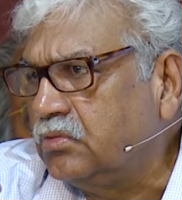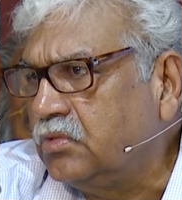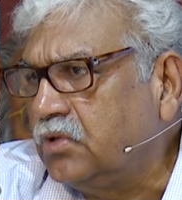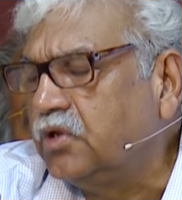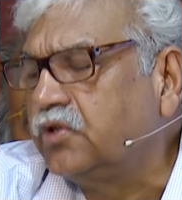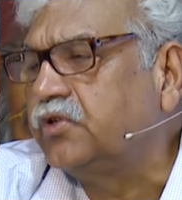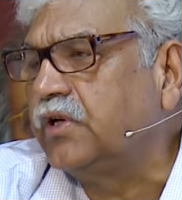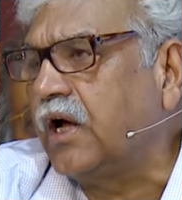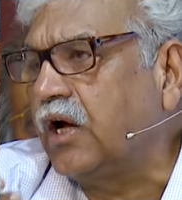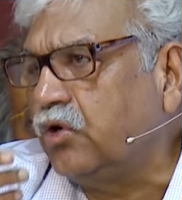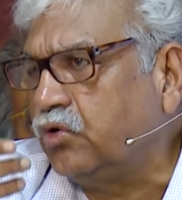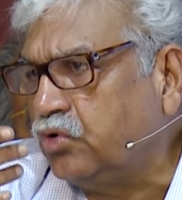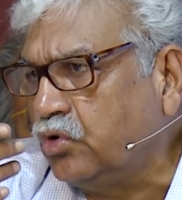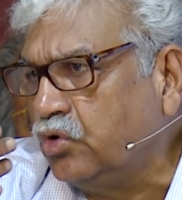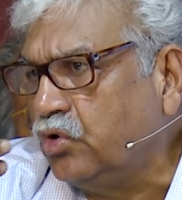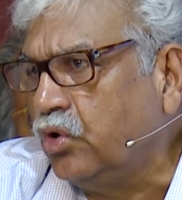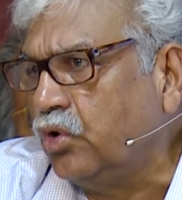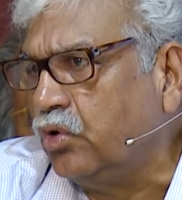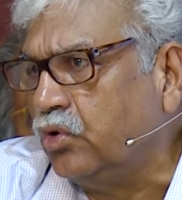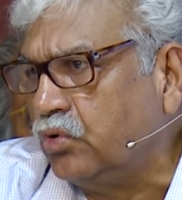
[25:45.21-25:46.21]
desire to
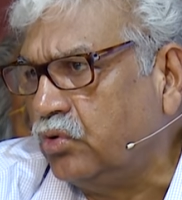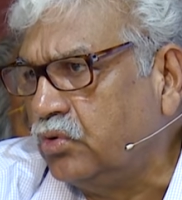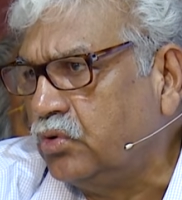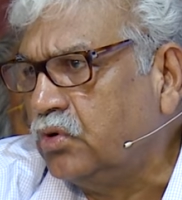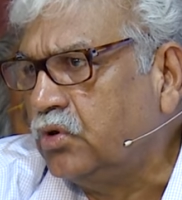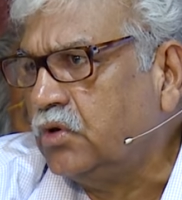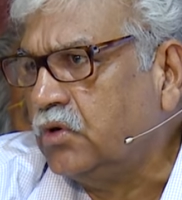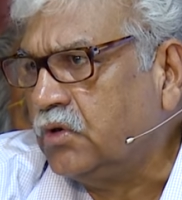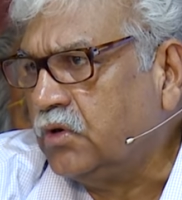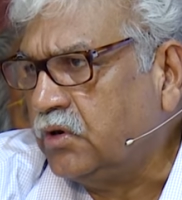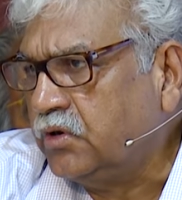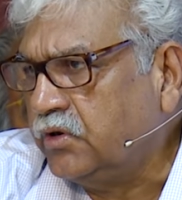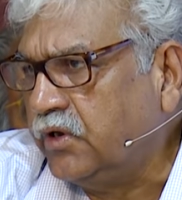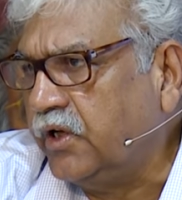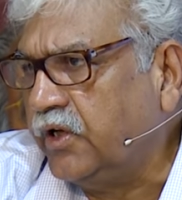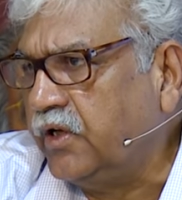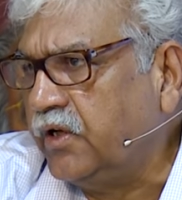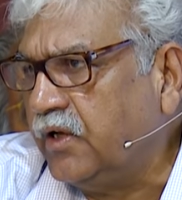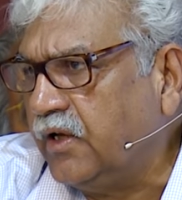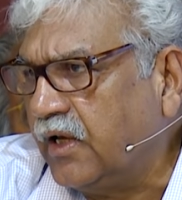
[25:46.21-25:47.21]
know
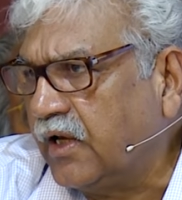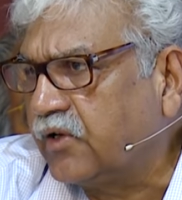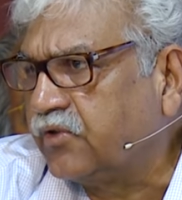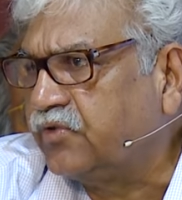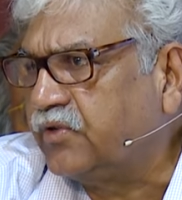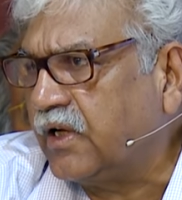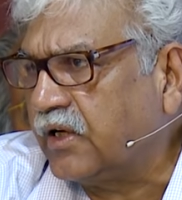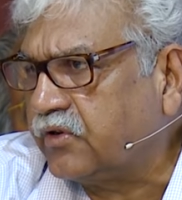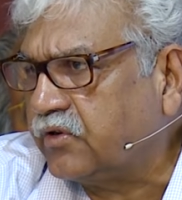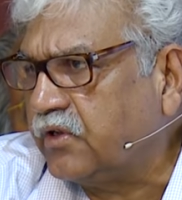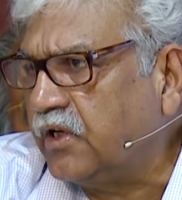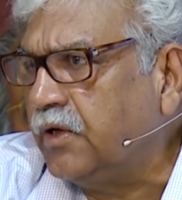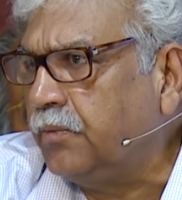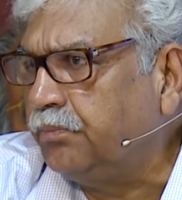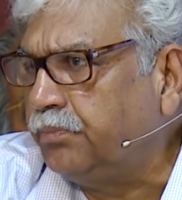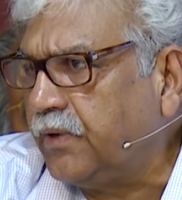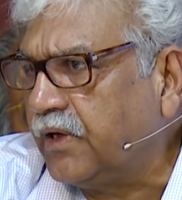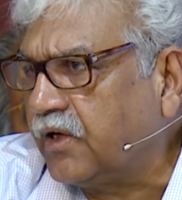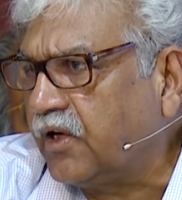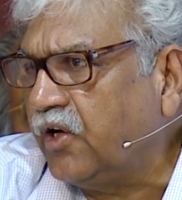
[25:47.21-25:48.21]
the exact
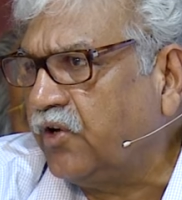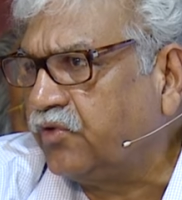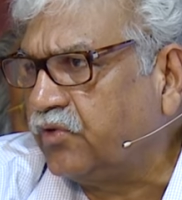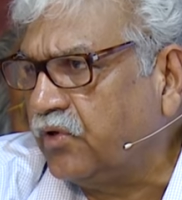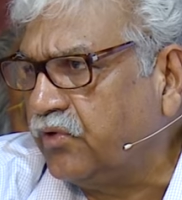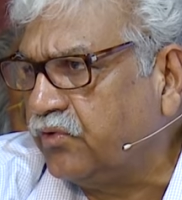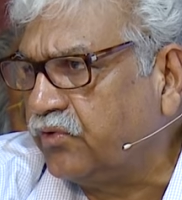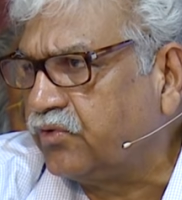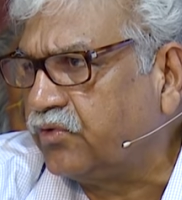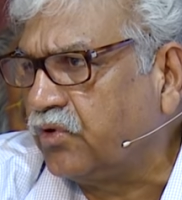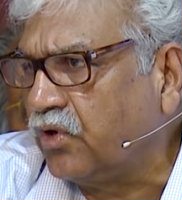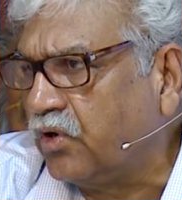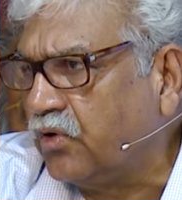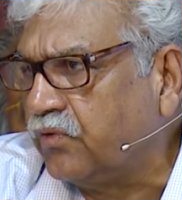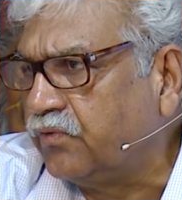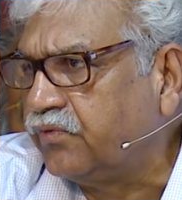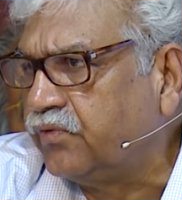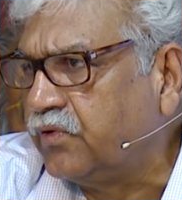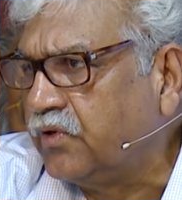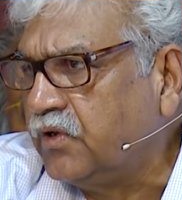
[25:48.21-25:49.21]
implications of
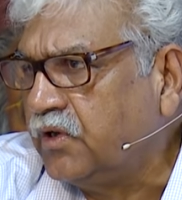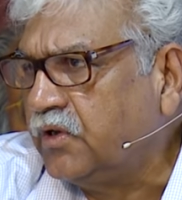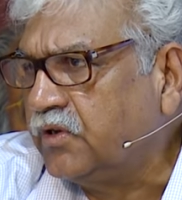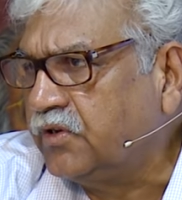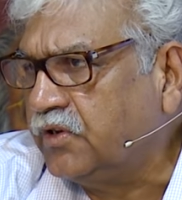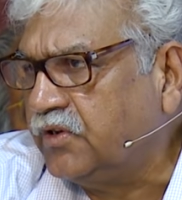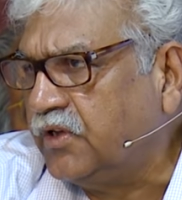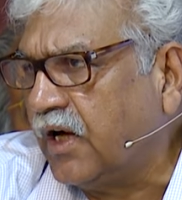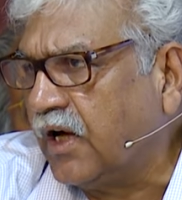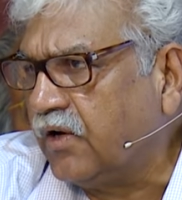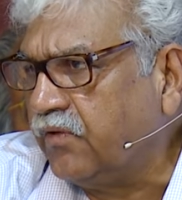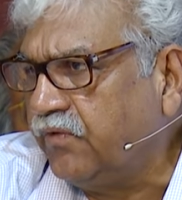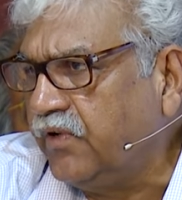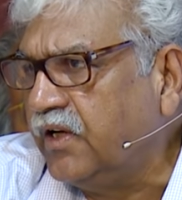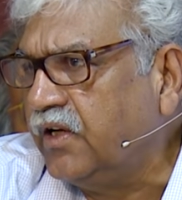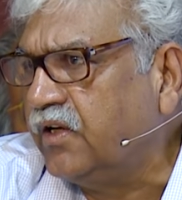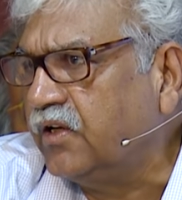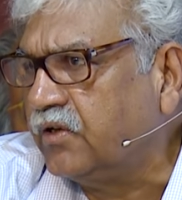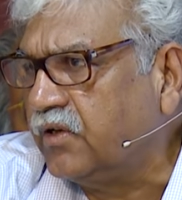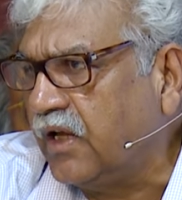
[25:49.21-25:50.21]
the
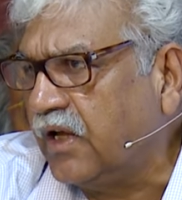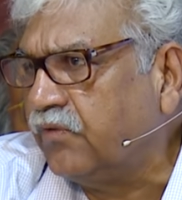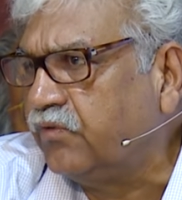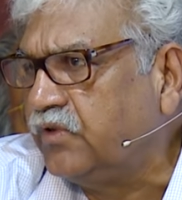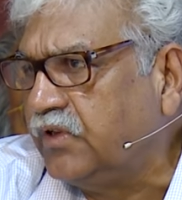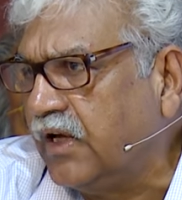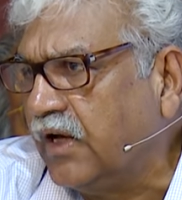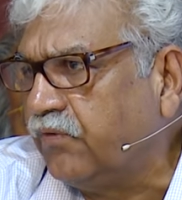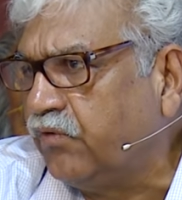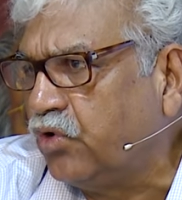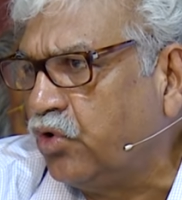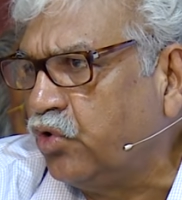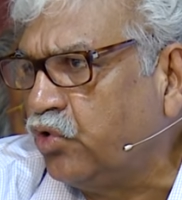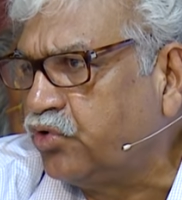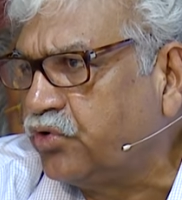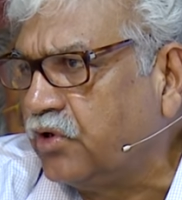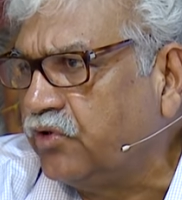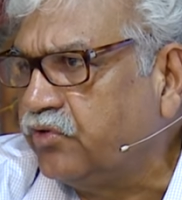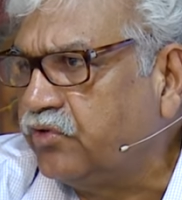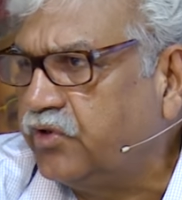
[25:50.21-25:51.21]
Darwinian of the
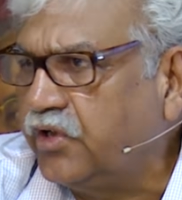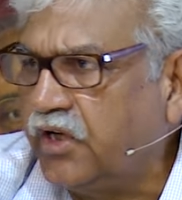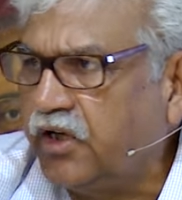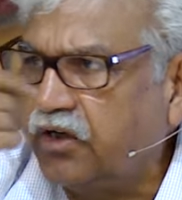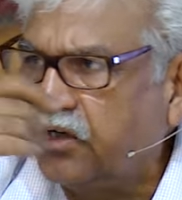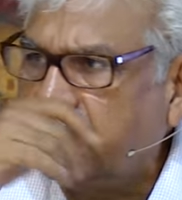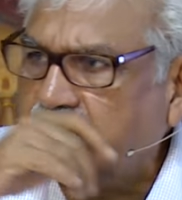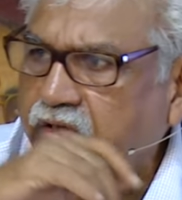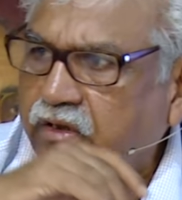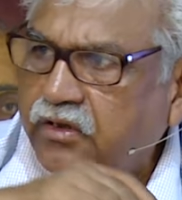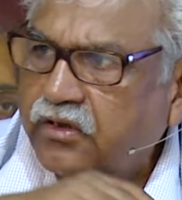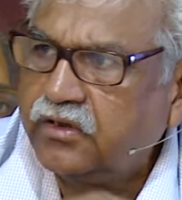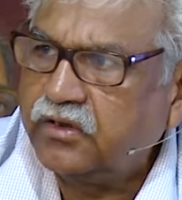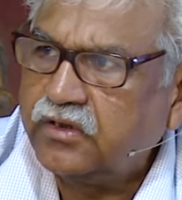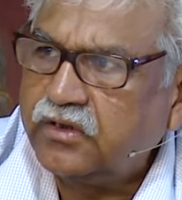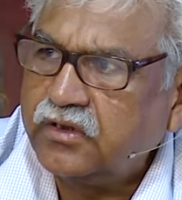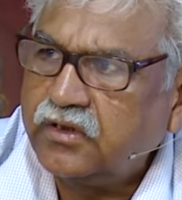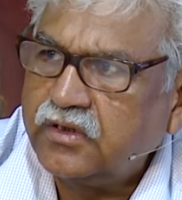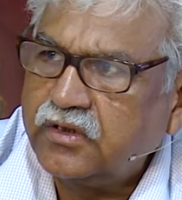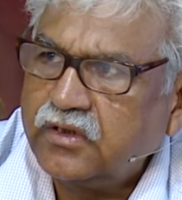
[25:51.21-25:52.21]
evolution theory.
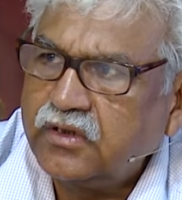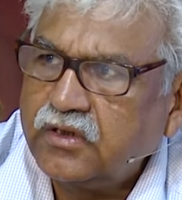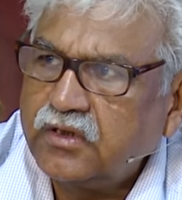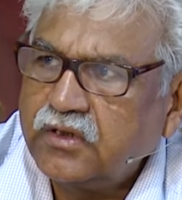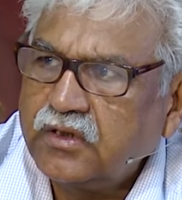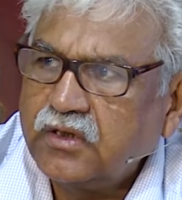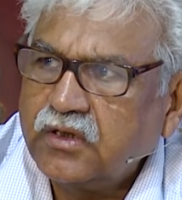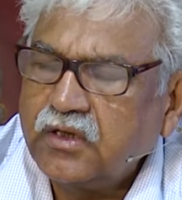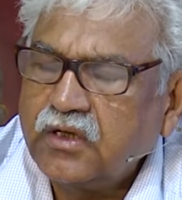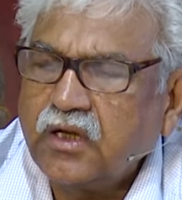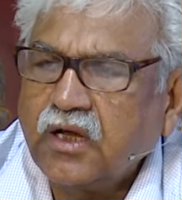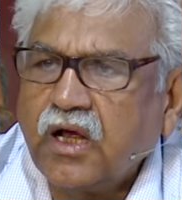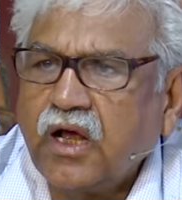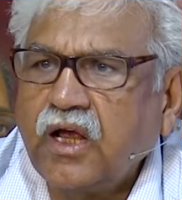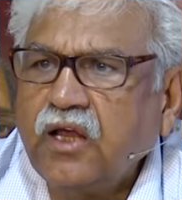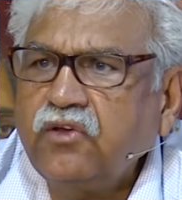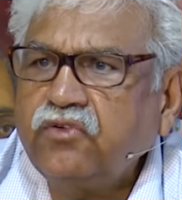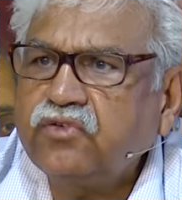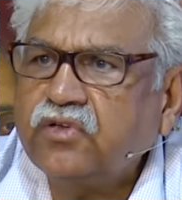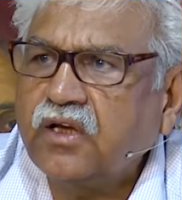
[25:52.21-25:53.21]

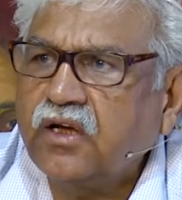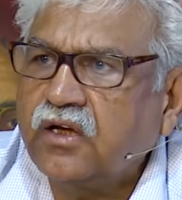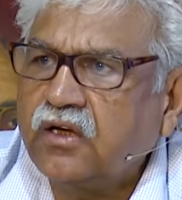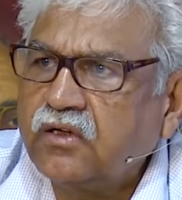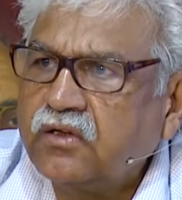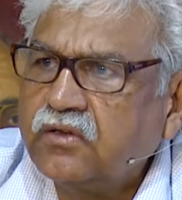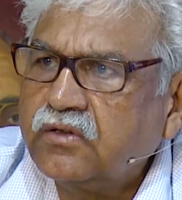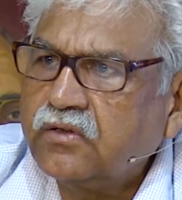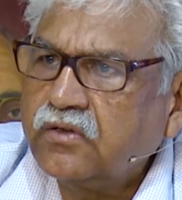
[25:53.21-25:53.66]
I said,